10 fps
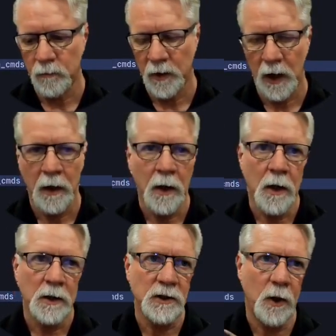Okay.
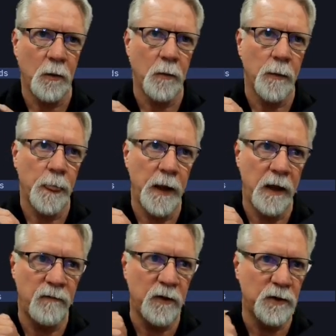So
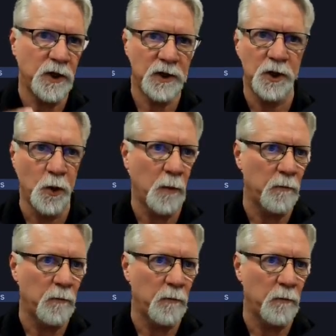if you just do